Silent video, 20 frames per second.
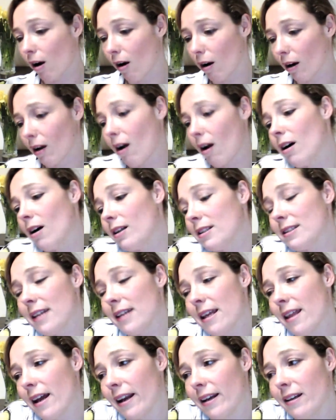can't say
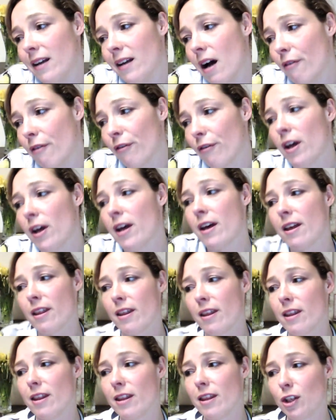that enough.
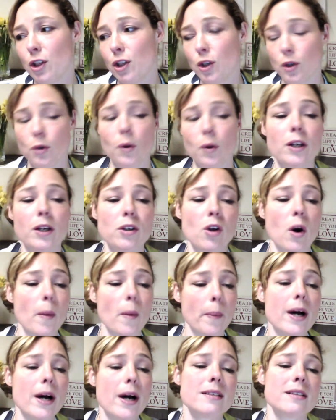You are not
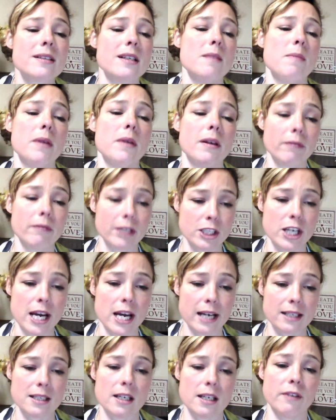personally being
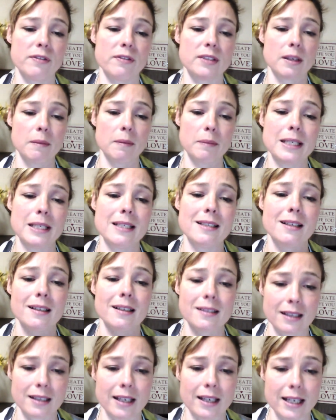rejected if somebody
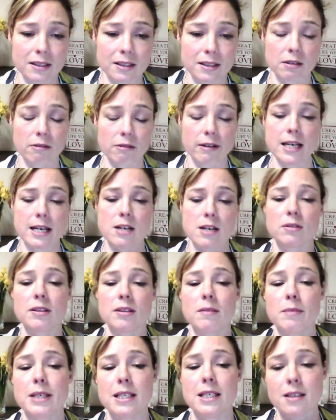doesn't get screened or
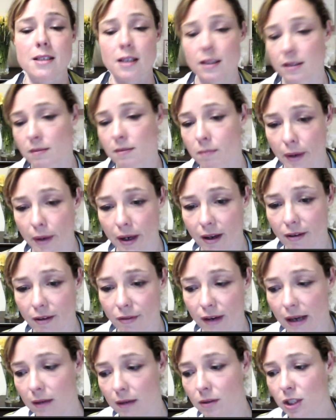somebody doesn't buy a
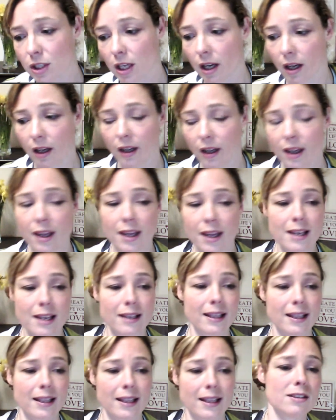voucher.
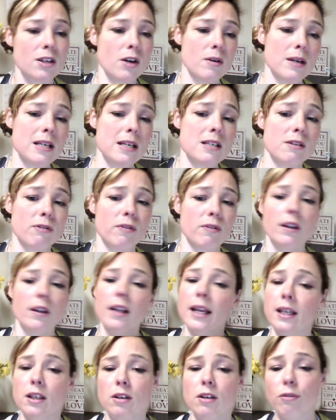There's no need to feel
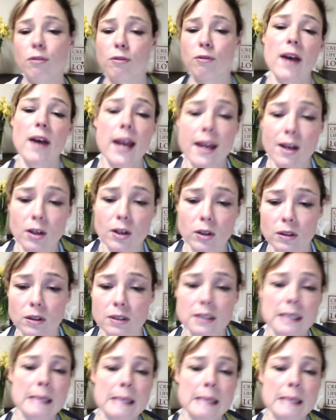like you failed.